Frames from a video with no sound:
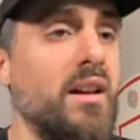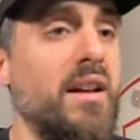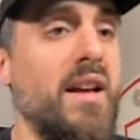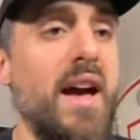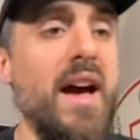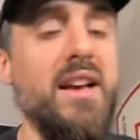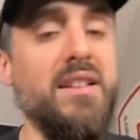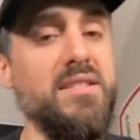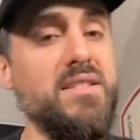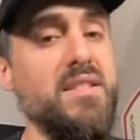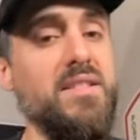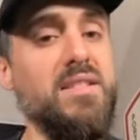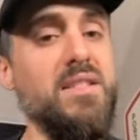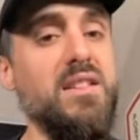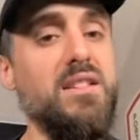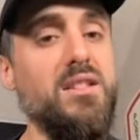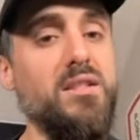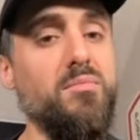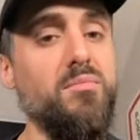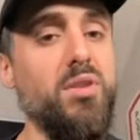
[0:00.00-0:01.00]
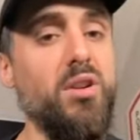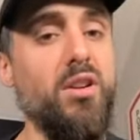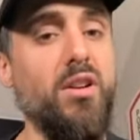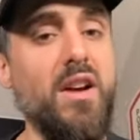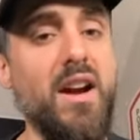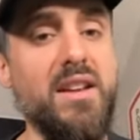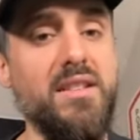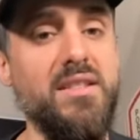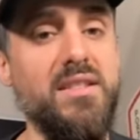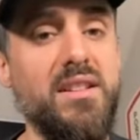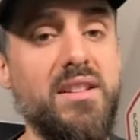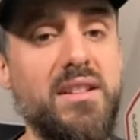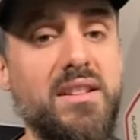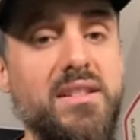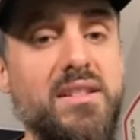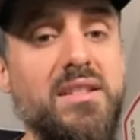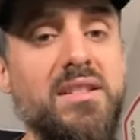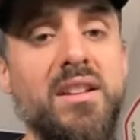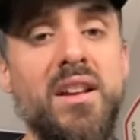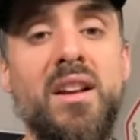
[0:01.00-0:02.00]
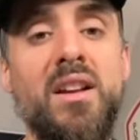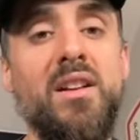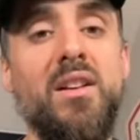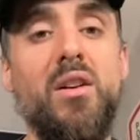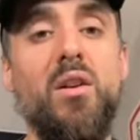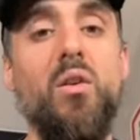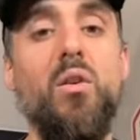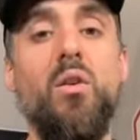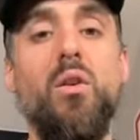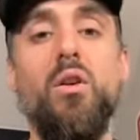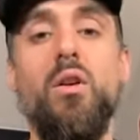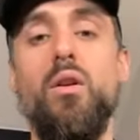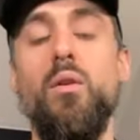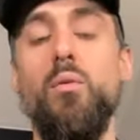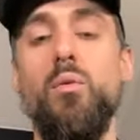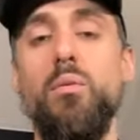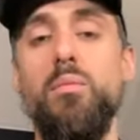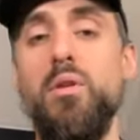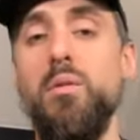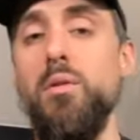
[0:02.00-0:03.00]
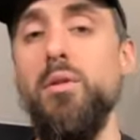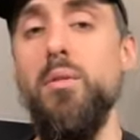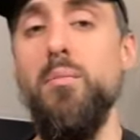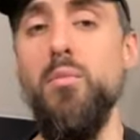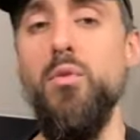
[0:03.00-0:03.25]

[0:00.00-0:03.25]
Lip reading: as the season progresses, or we'll be able to